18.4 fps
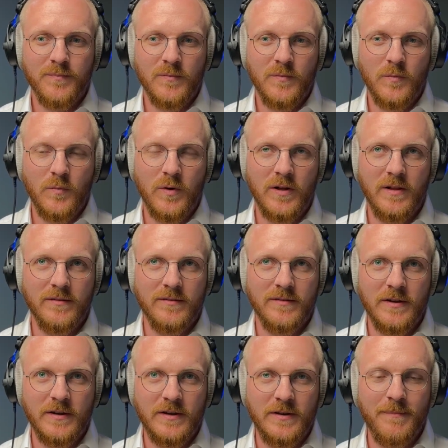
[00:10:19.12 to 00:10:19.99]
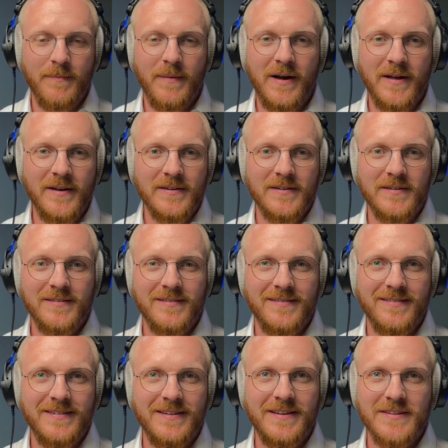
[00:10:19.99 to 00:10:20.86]
well, the demand
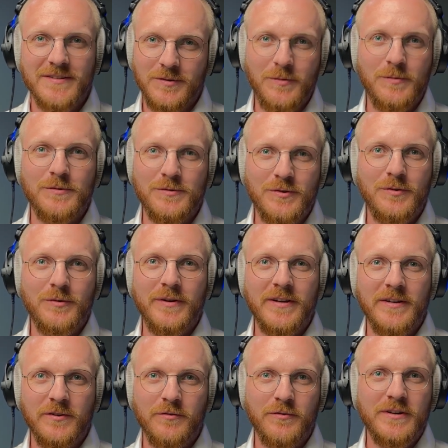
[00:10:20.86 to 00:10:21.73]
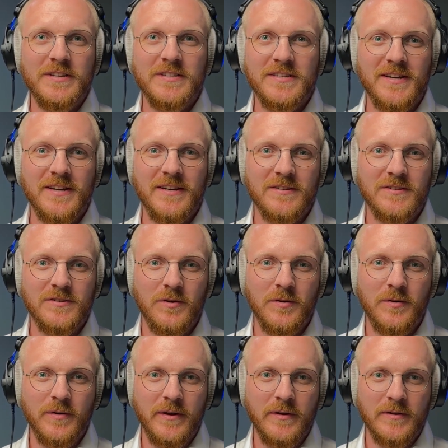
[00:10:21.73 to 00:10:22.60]
is also increasing,
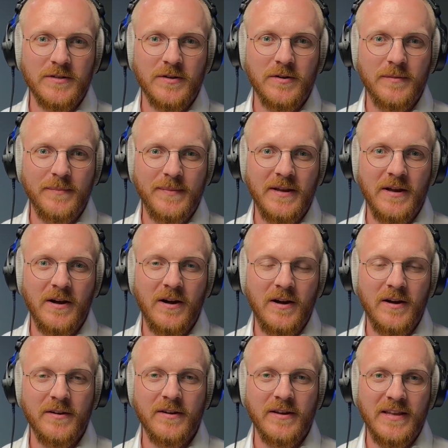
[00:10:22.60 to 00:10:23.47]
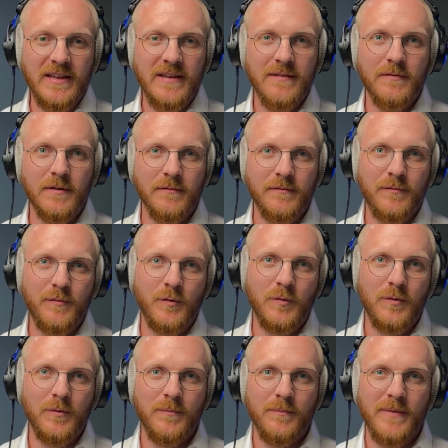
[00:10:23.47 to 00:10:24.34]
so it's going to be harder even
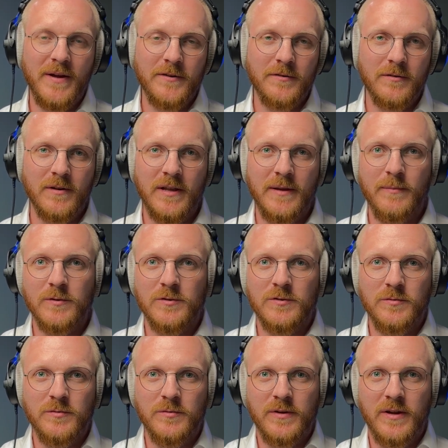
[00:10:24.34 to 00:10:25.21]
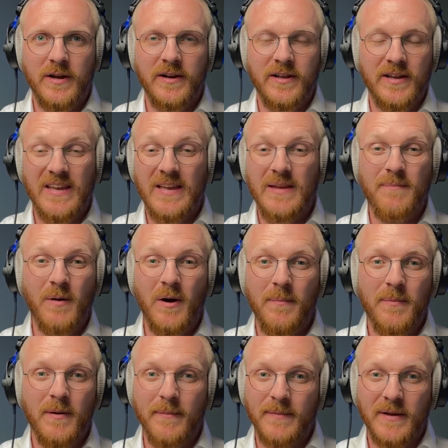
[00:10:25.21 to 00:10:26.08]
for manual labor to kind of keep
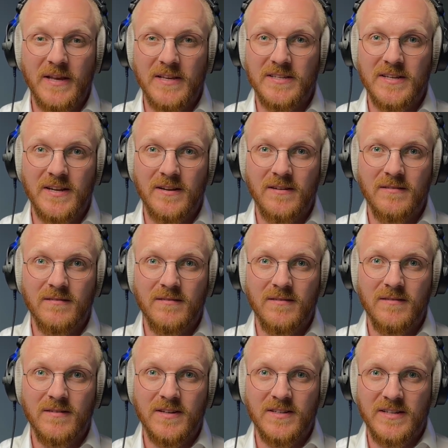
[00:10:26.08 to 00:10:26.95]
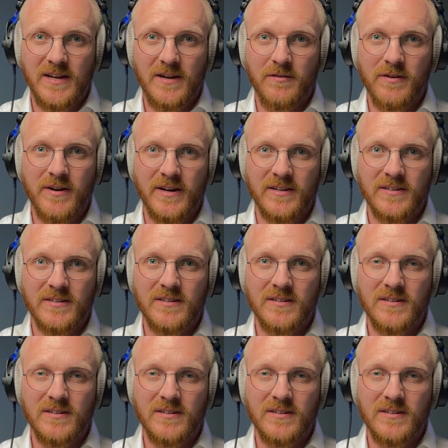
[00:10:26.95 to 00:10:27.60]
up, I'm guessing. Is that correct?